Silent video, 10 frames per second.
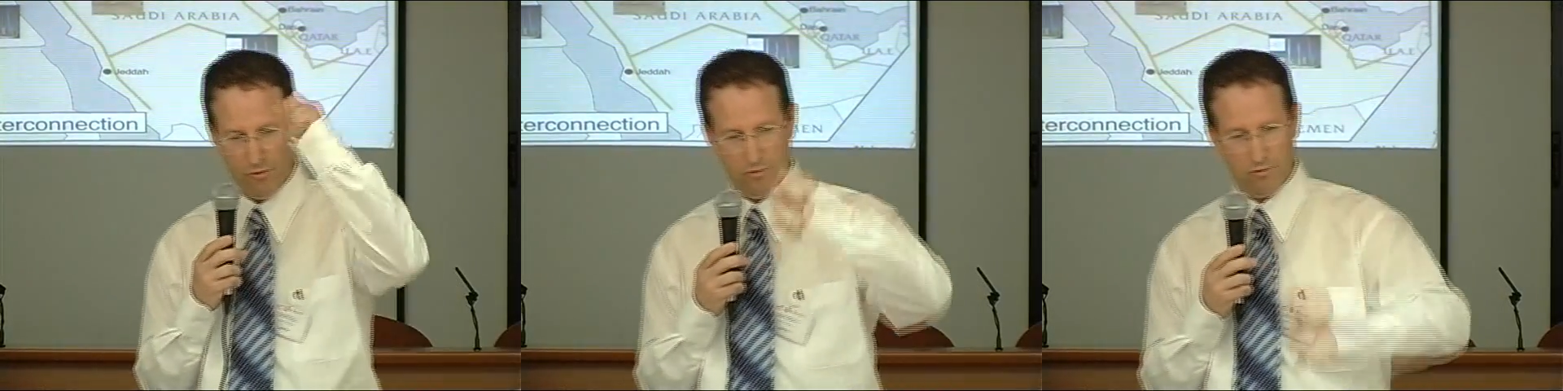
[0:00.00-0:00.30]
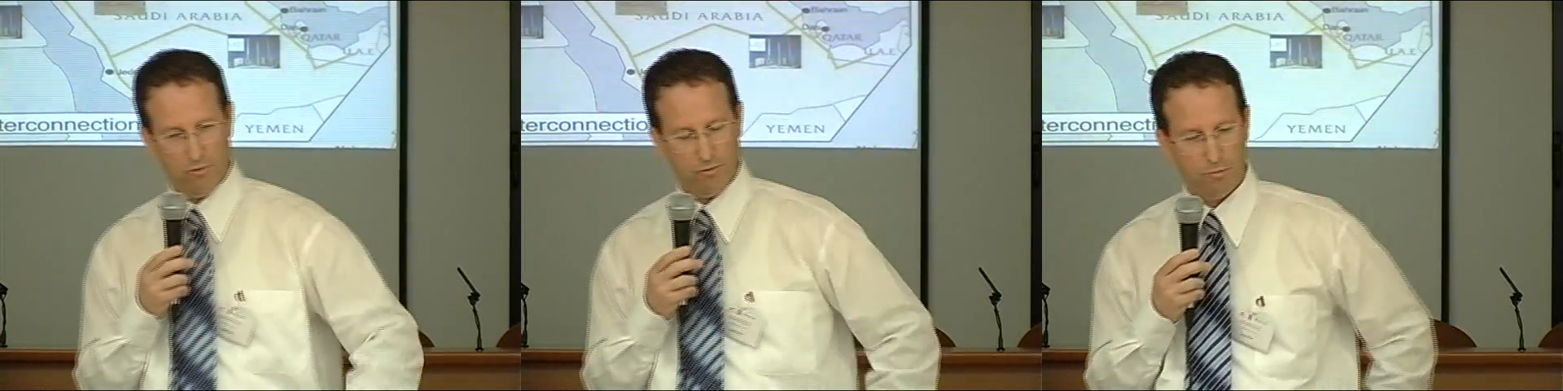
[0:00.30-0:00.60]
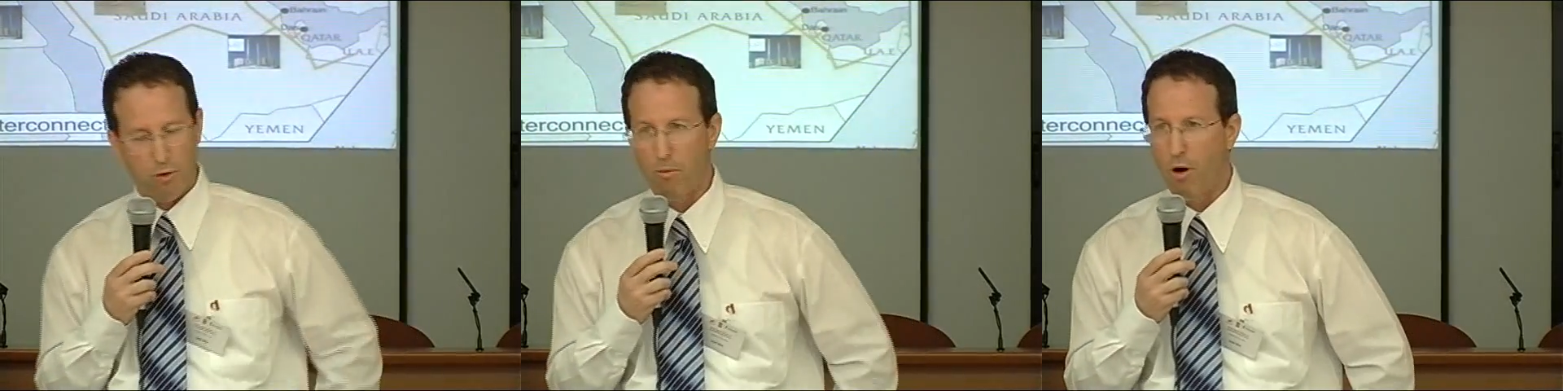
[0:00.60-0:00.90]
to,
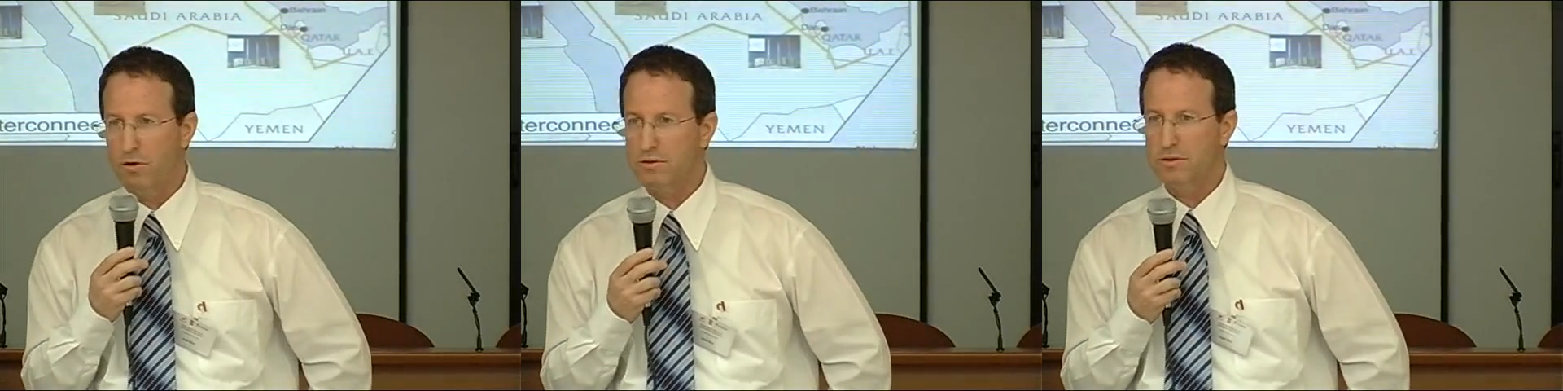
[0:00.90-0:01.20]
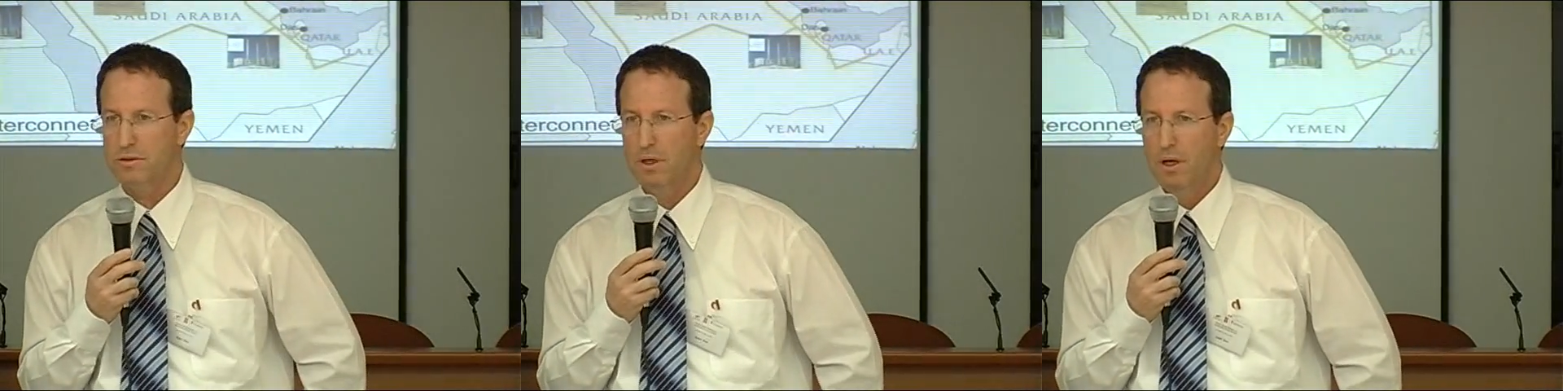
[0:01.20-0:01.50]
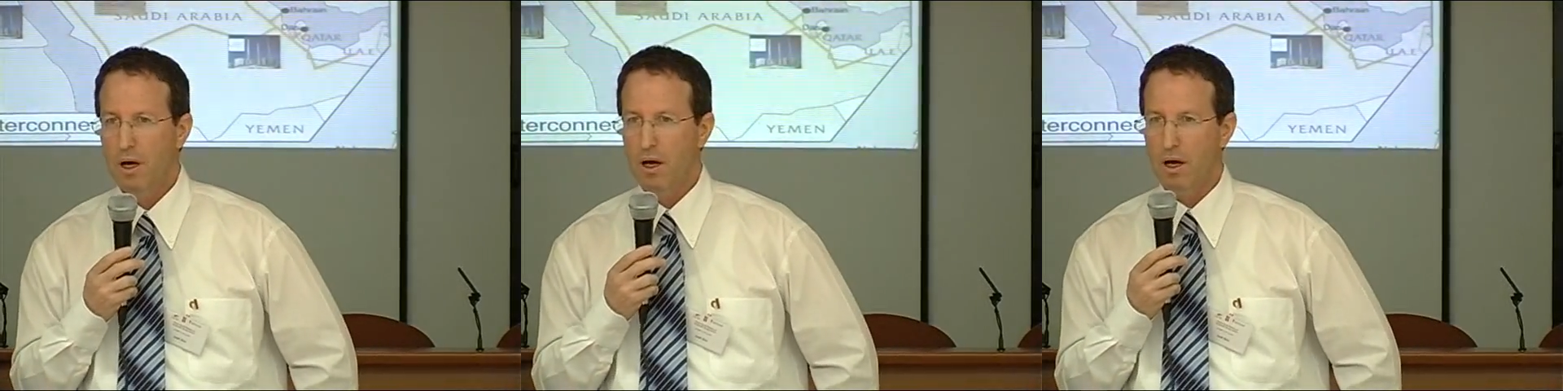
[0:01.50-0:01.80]
to, to, promote
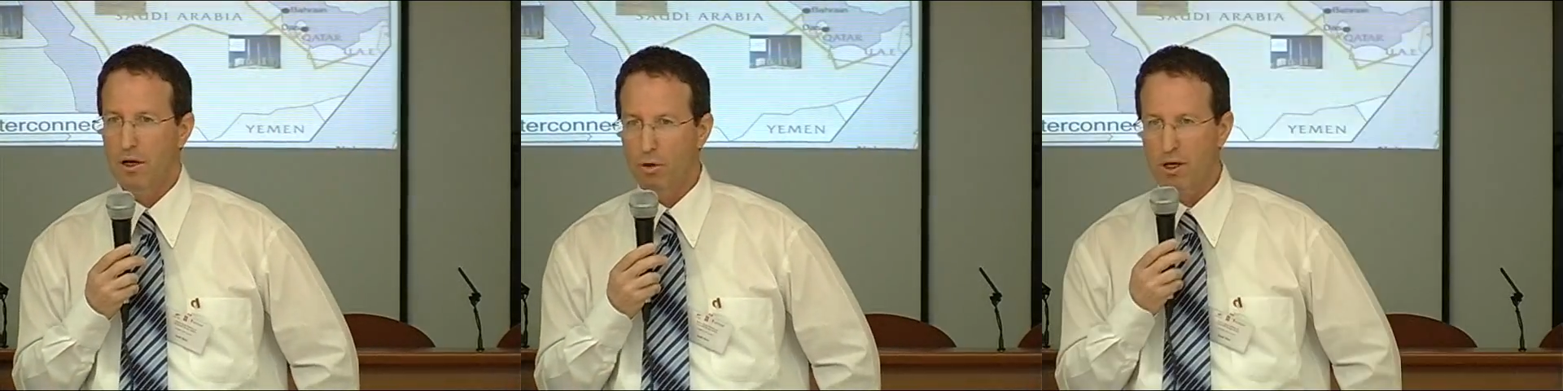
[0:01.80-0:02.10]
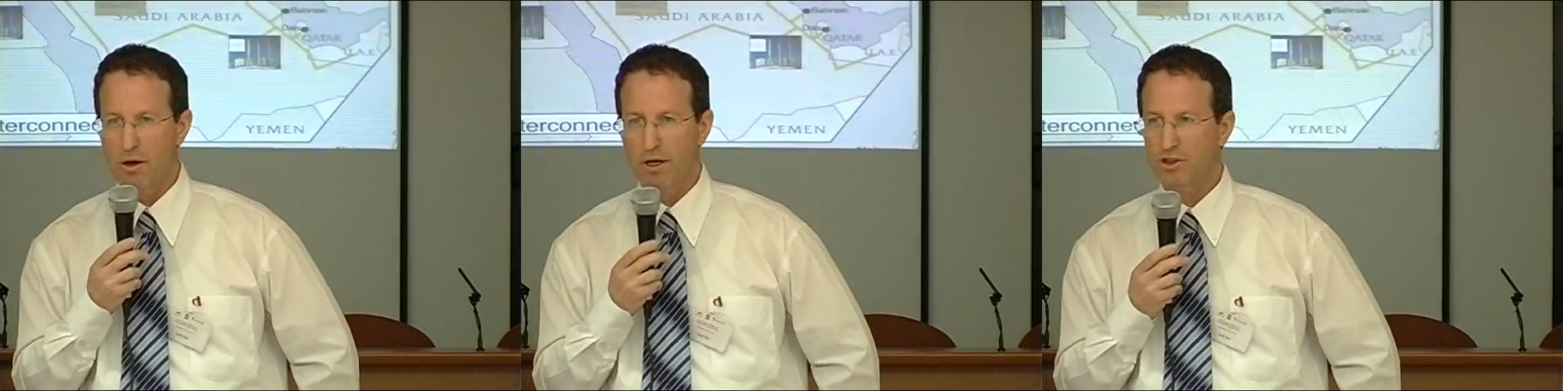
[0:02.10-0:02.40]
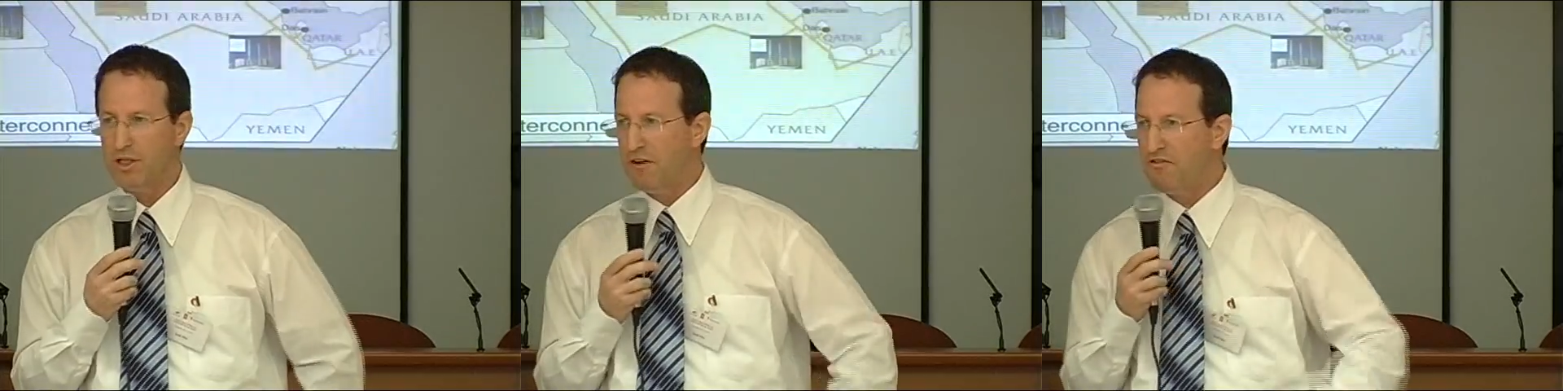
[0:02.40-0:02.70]
uh, nuclear
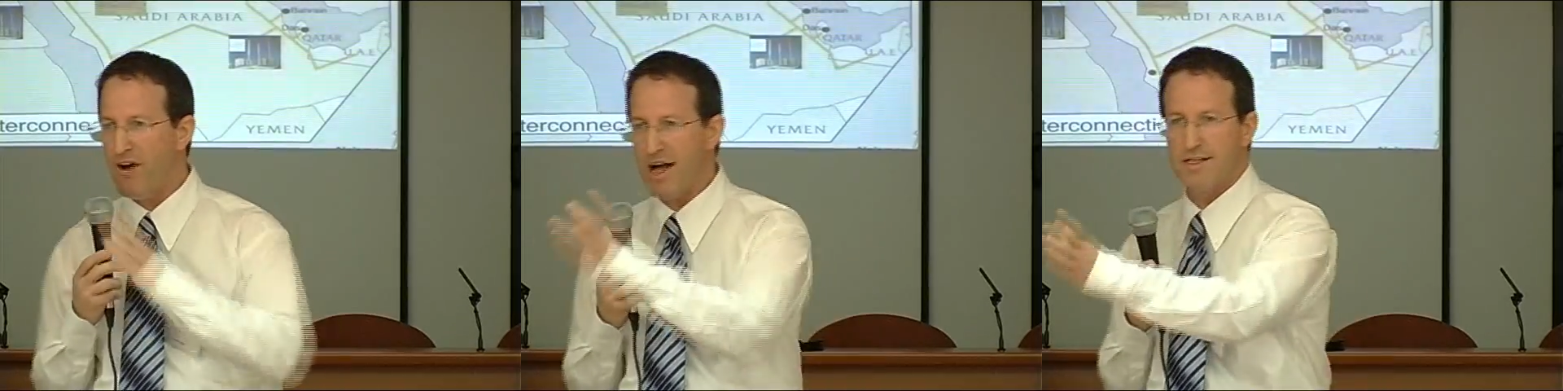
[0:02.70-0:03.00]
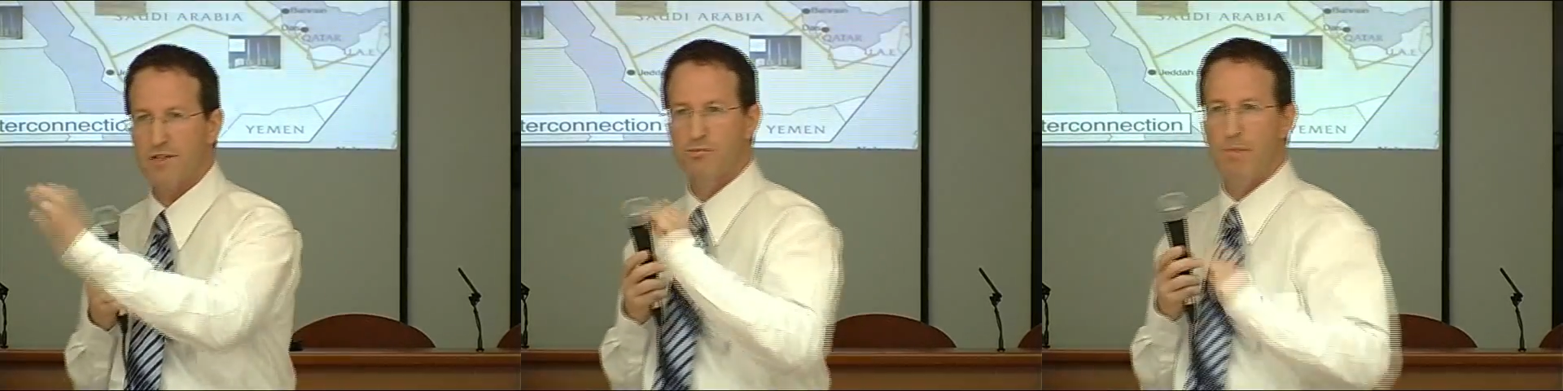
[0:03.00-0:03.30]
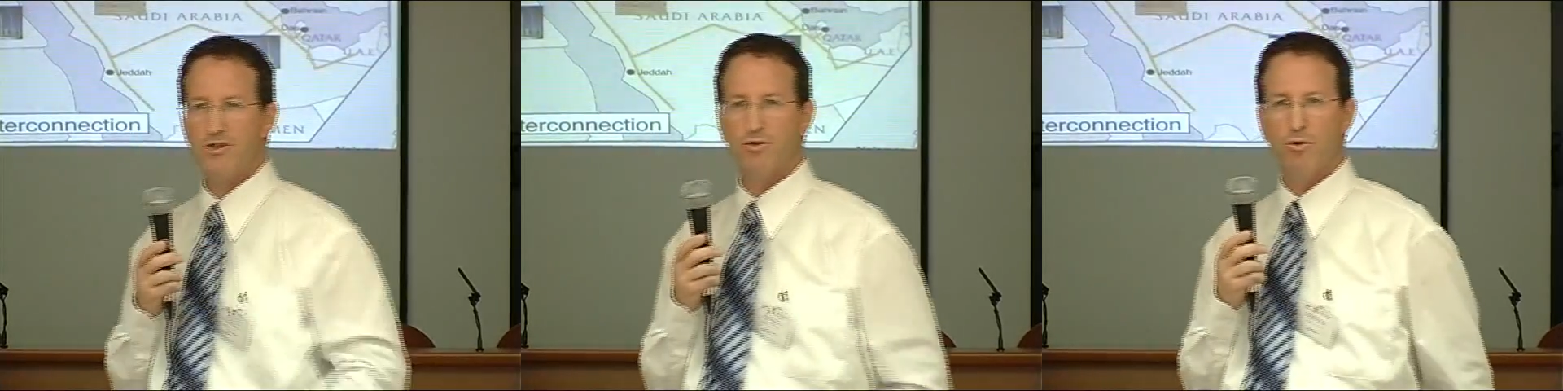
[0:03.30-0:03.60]
energy. And France
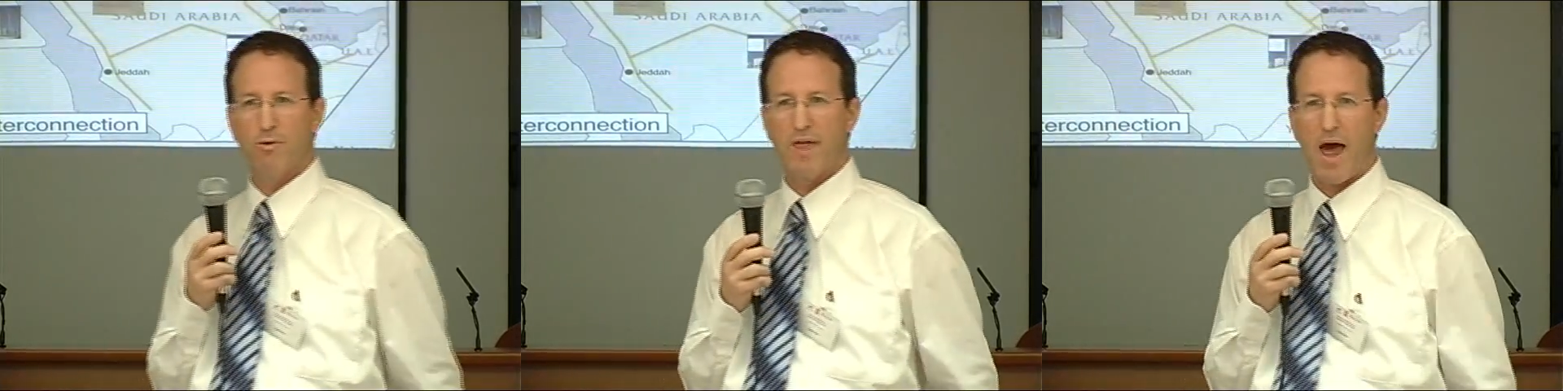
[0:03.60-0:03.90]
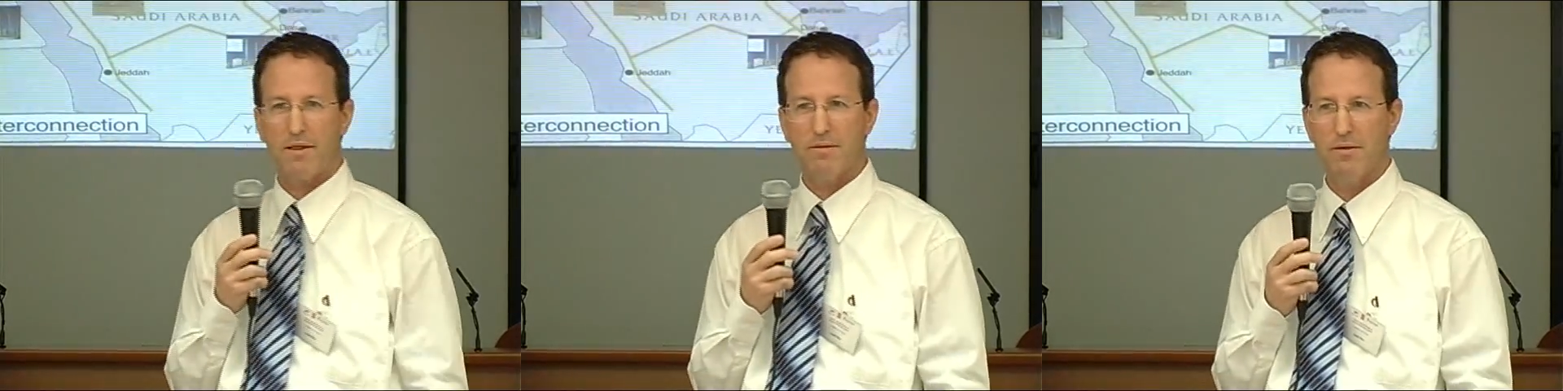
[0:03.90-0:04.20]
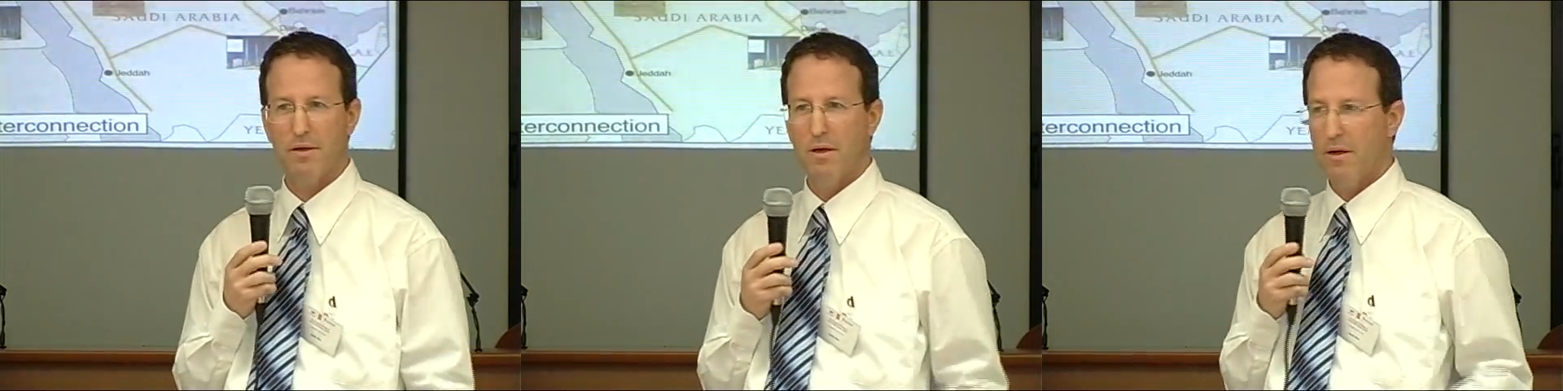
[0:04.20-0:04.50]
has much to do with that.